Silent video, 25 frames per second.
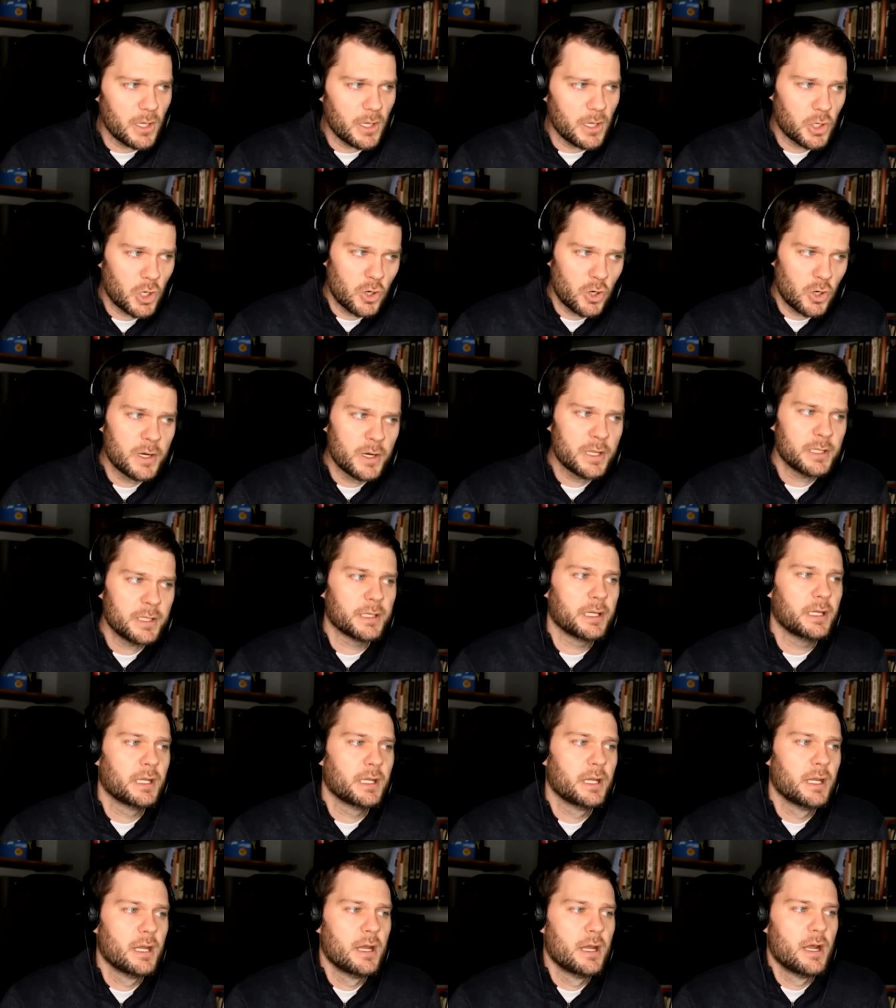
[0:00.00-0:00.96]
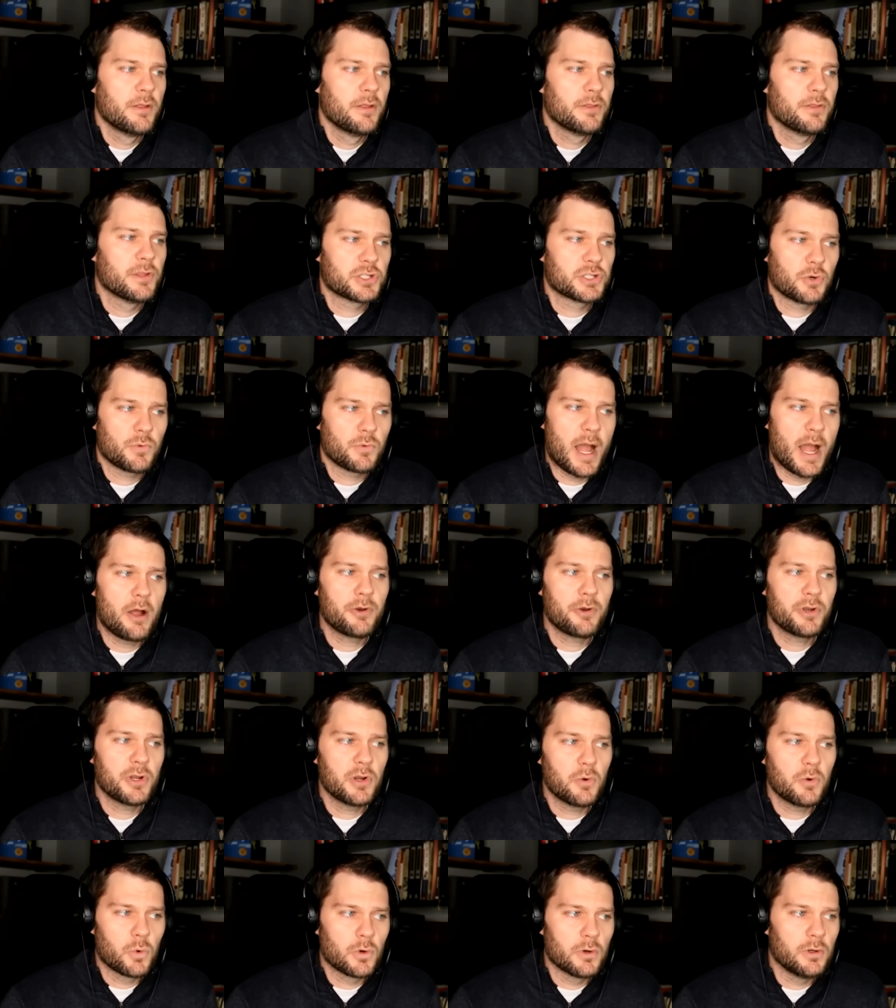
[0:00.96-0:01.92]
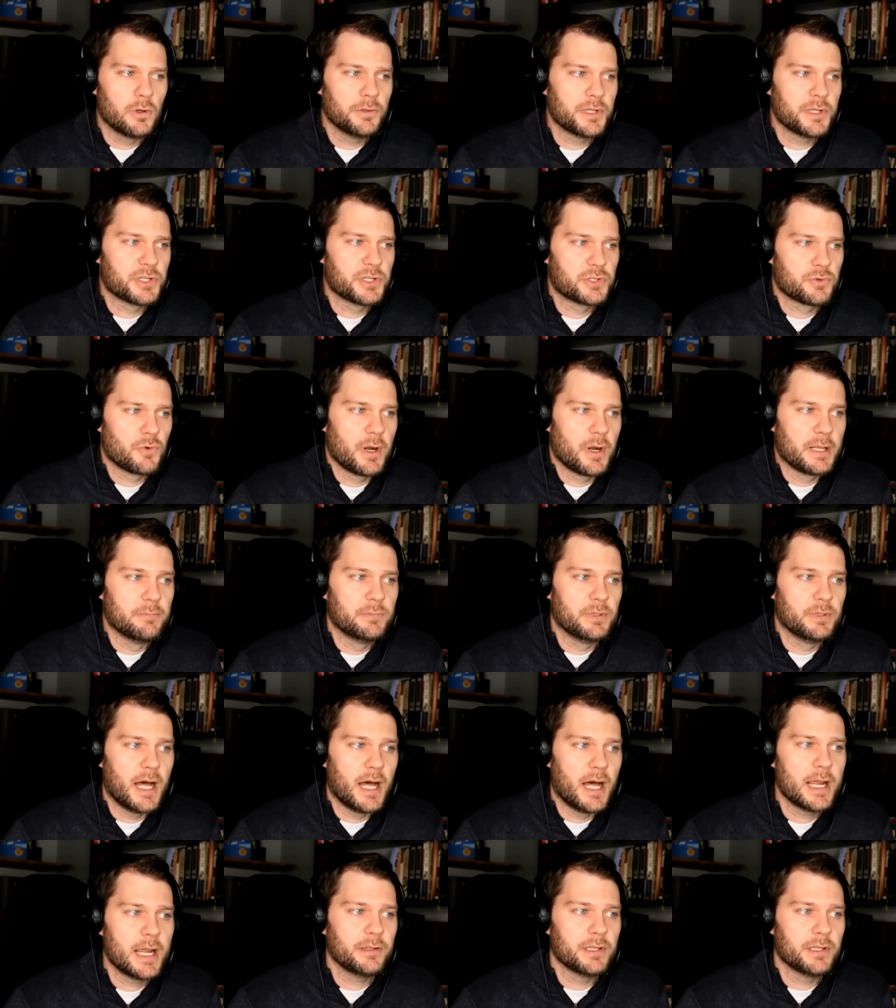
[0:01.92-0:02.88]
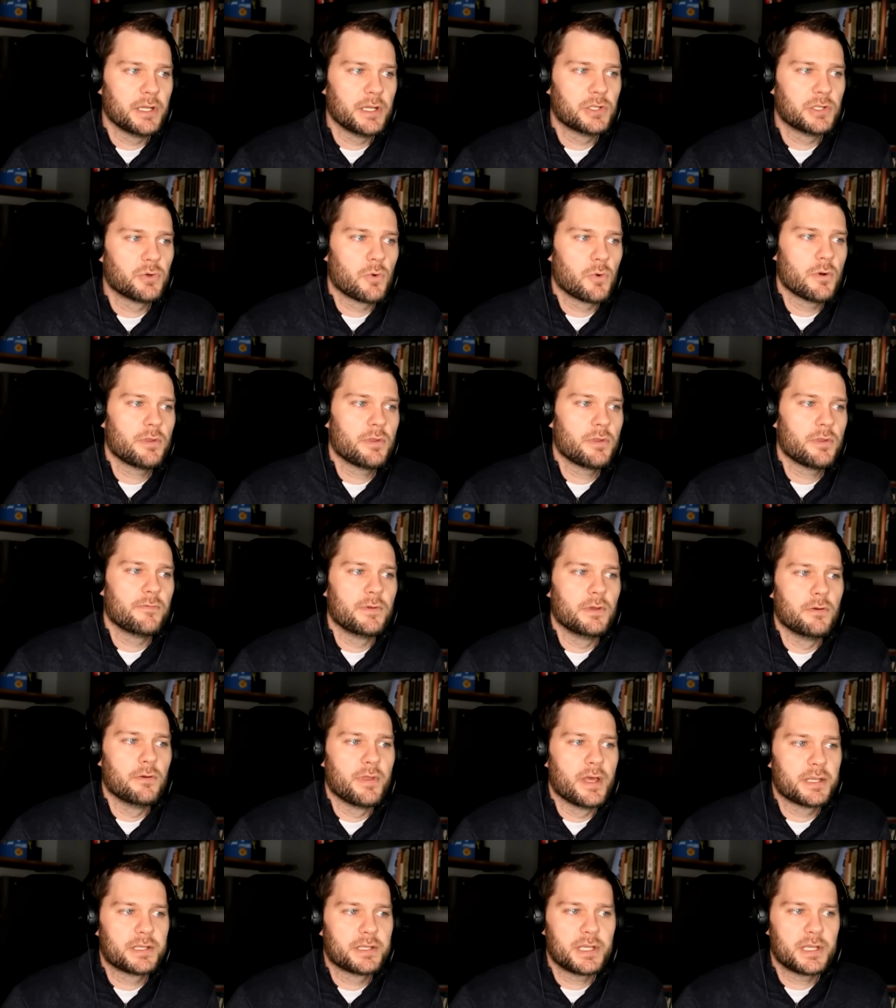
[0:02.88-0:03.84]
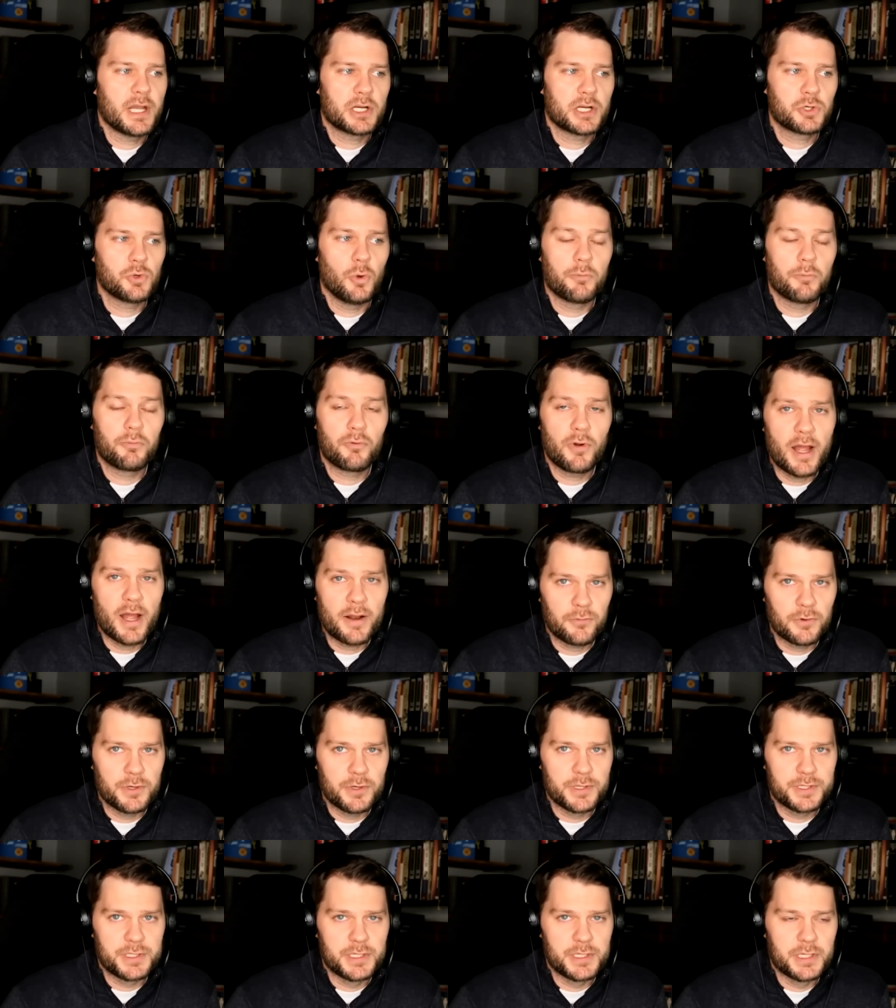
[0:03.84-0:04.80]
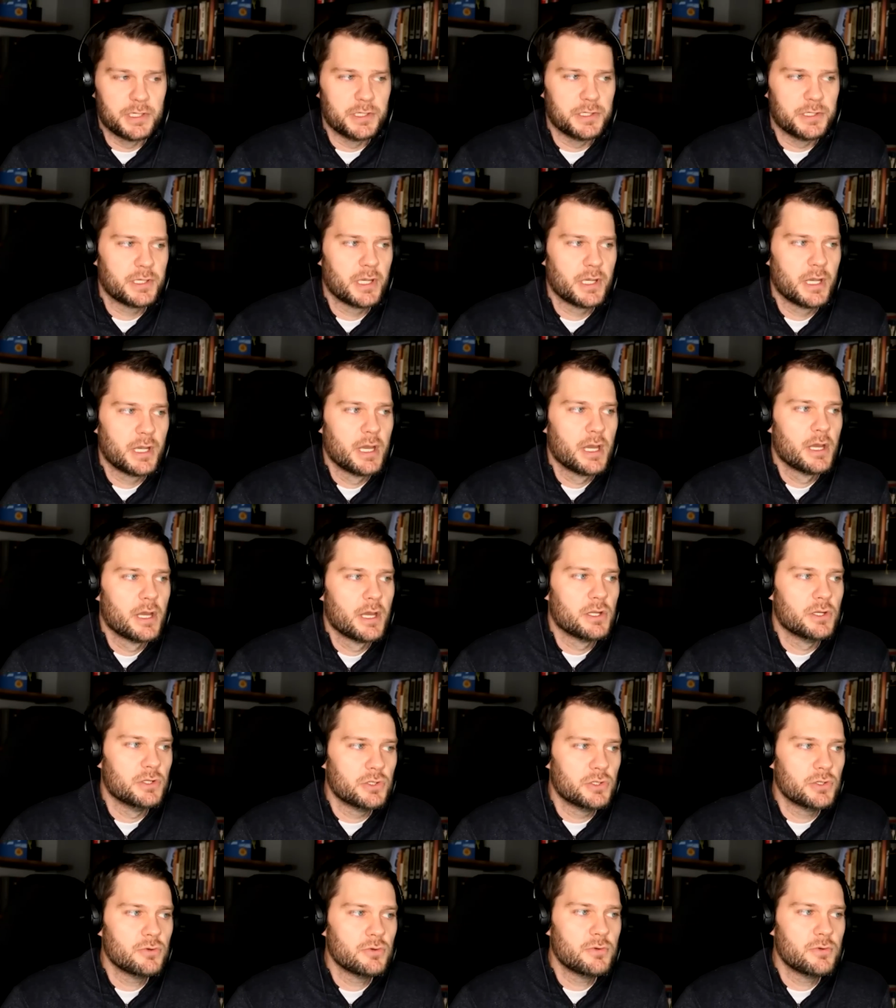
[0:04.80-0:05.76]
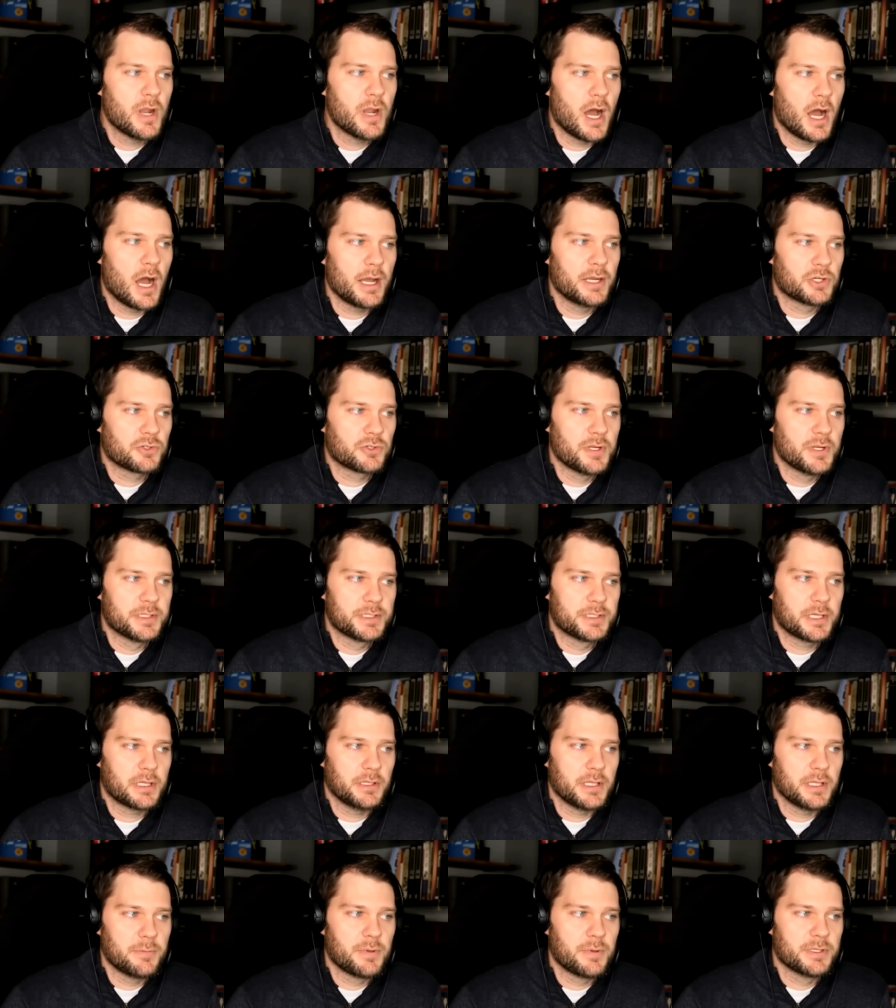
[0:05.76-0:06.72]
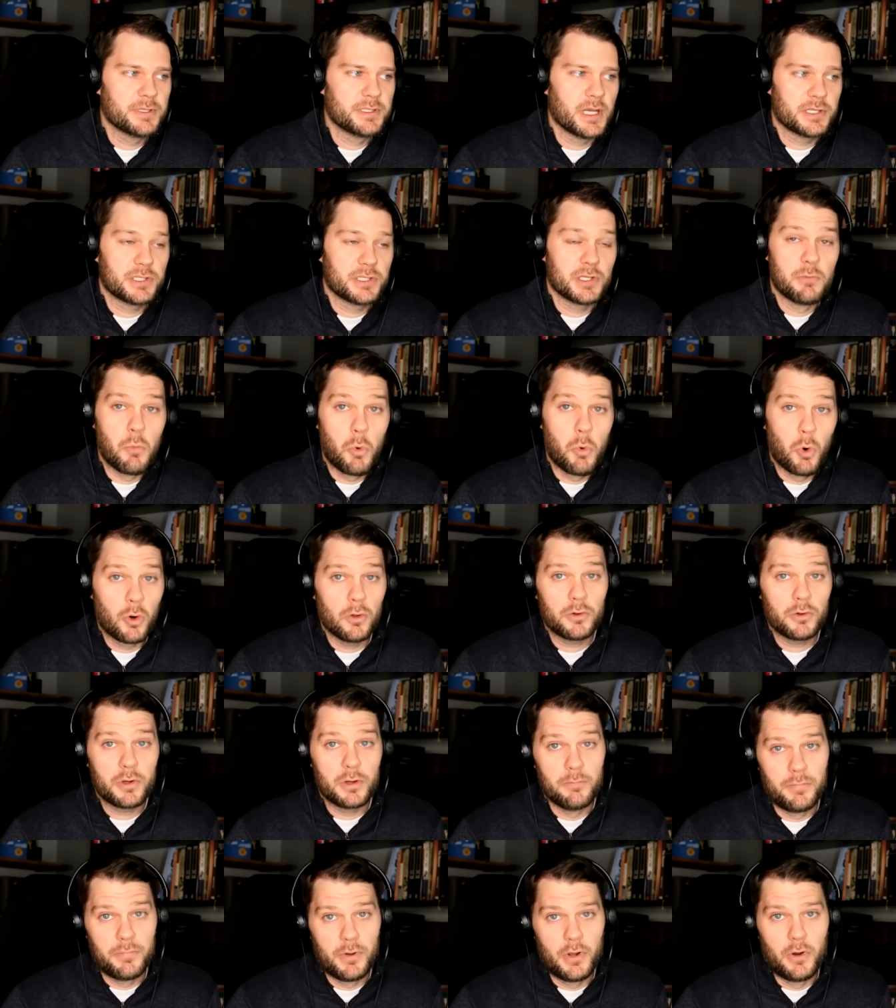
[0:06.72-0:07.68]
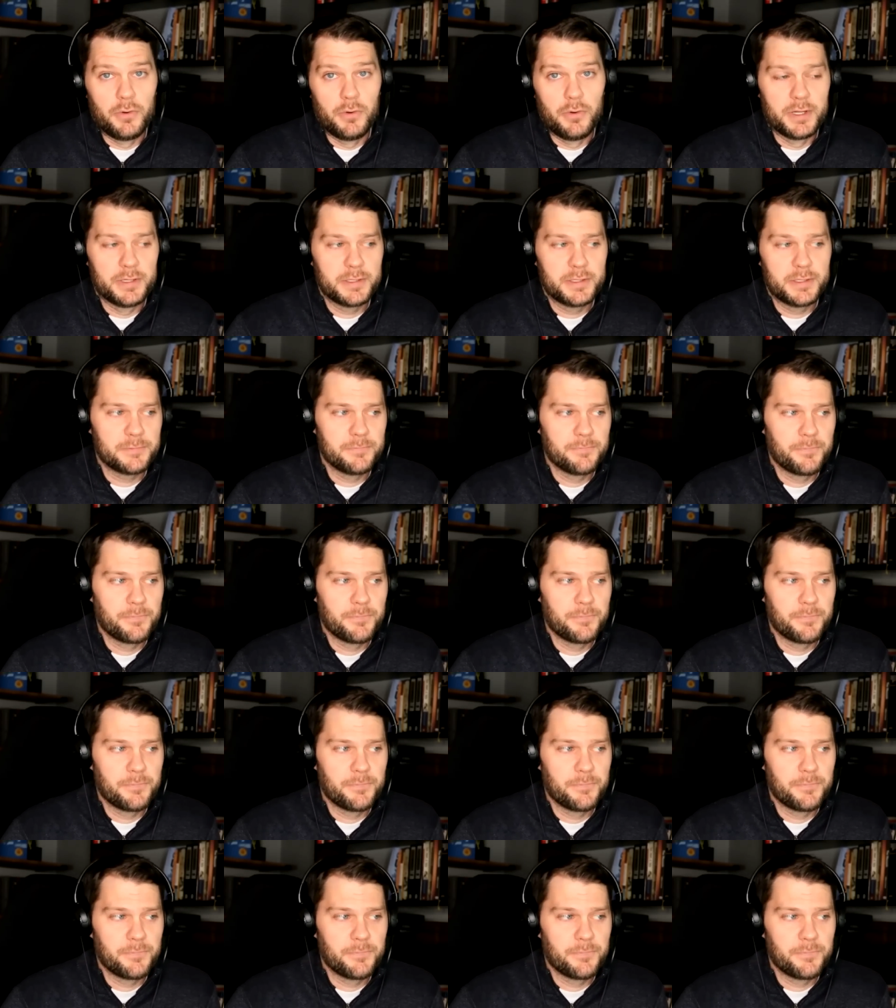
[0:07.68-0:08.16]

Currently, the surrounding world is running blindly toward the view that sexual preferences do not intrinsically possess a moral component.